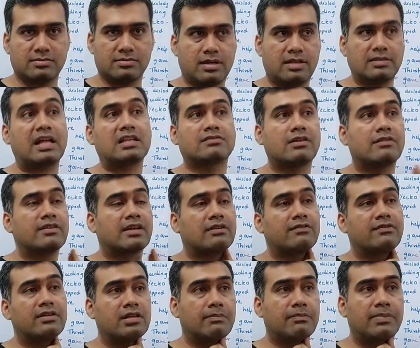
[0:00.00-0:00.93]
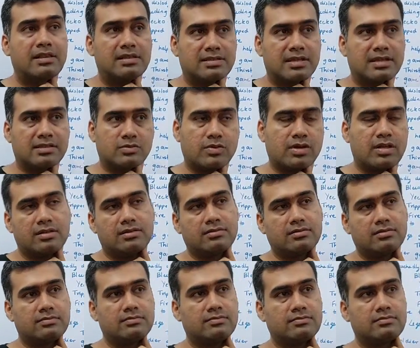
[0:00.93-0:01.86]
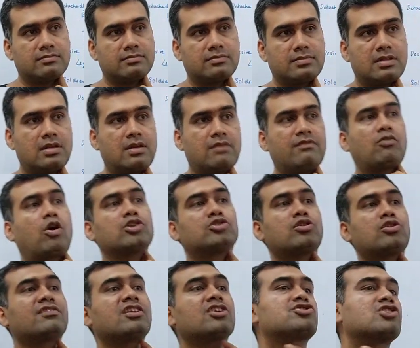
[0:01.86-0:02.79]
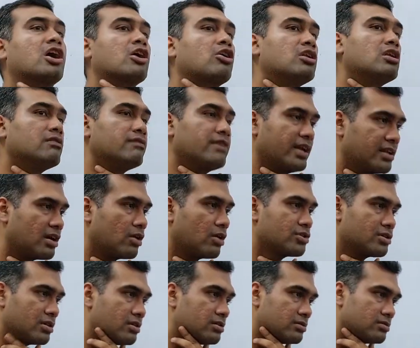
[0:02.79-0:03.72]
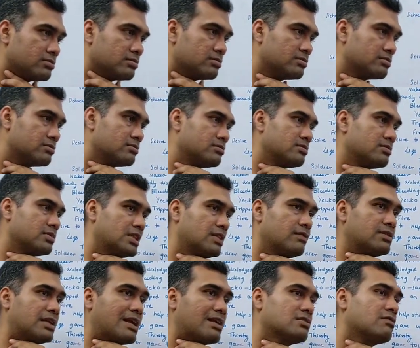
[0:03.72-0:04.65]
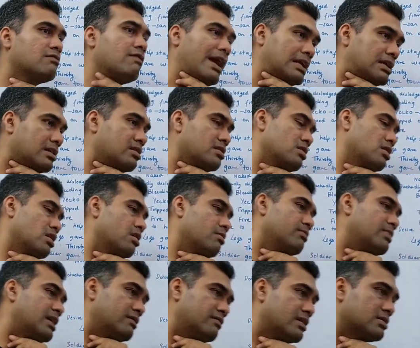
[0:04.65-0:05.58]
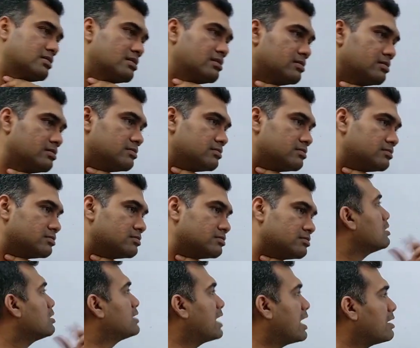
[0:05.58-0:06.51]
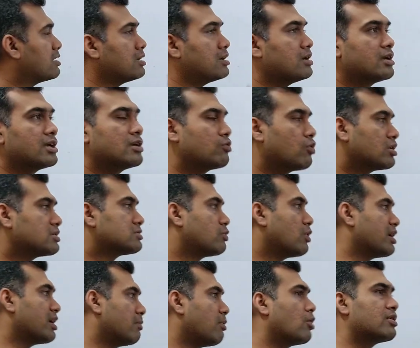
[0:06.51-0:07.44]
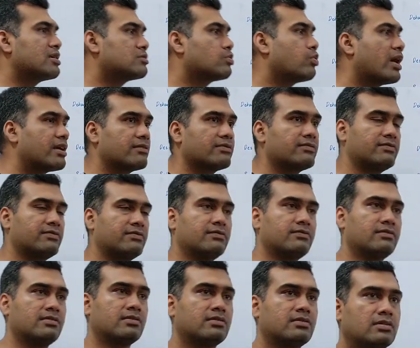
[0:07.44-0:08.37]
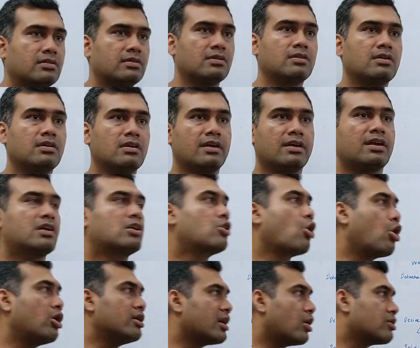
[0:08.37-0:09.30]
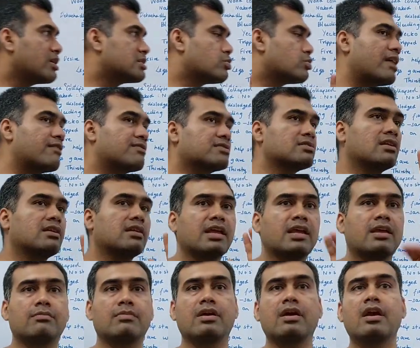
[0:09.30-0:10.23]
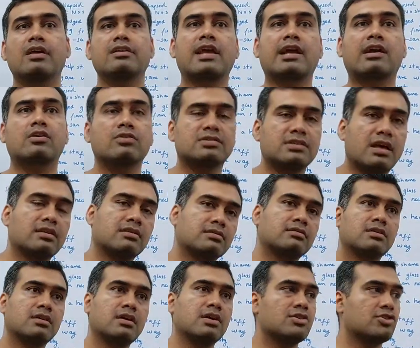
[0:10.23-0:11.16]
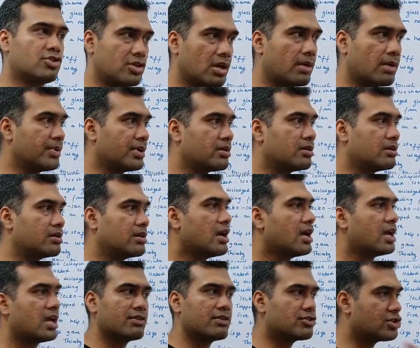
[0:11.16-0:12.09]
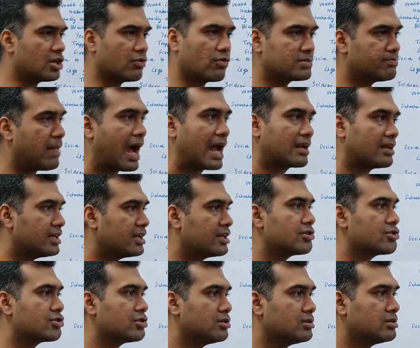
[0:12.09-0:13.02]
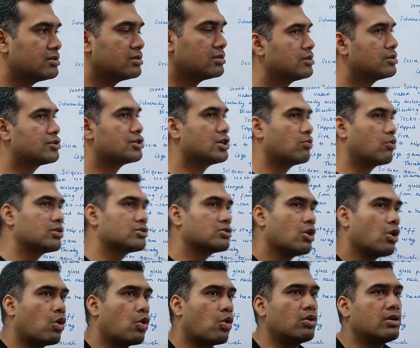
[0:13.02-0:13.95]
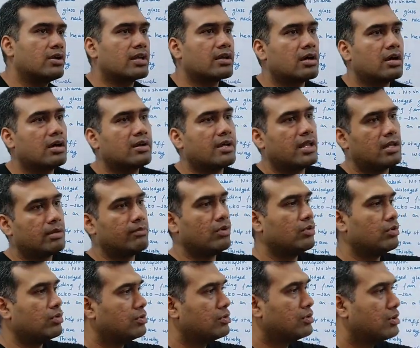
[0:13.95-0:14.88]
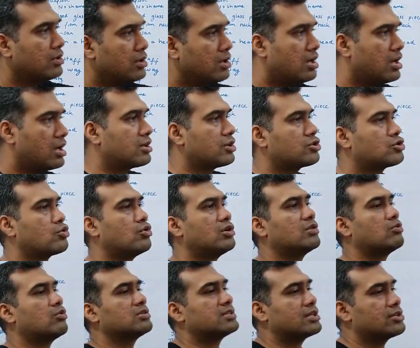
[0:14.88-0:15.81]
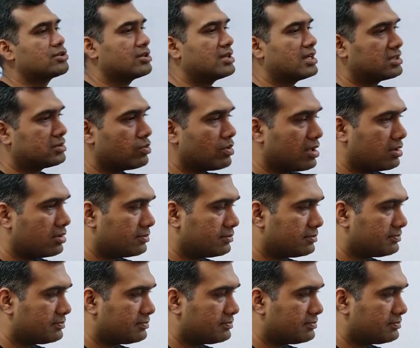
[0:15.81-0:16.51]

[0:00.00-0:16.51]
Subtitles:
And that's why we can feel the pulse as well. We also have the jugular vein out here. Even that is a vital blood vessel. Then he was worried about his wife. He called out his wife's name, Yakuza. She appeared, she was badly injured. She was holding her elbow and her shoulder was injured as well.